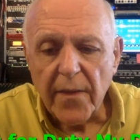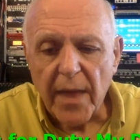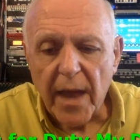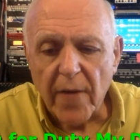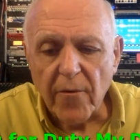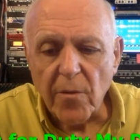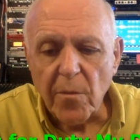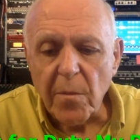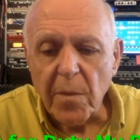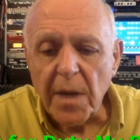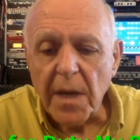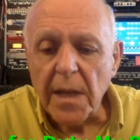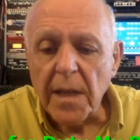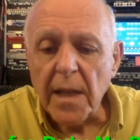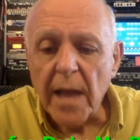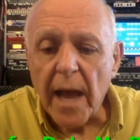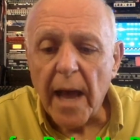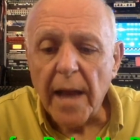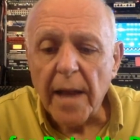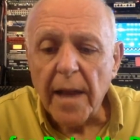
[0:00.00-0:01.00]
That would
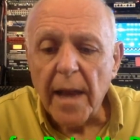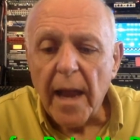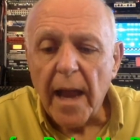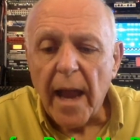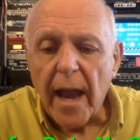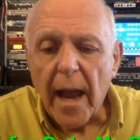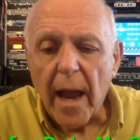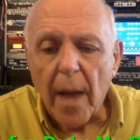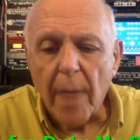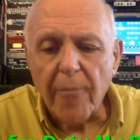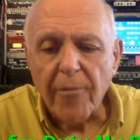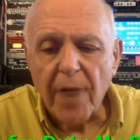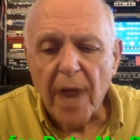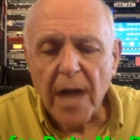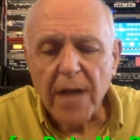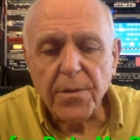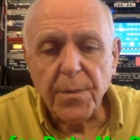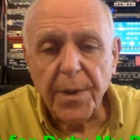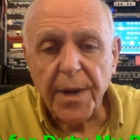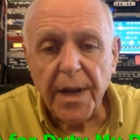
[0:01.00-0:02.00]
mean that
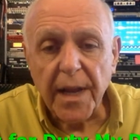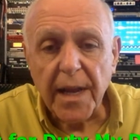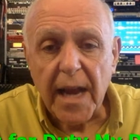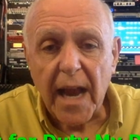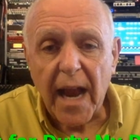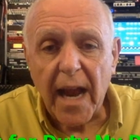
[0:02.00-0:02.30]
approximately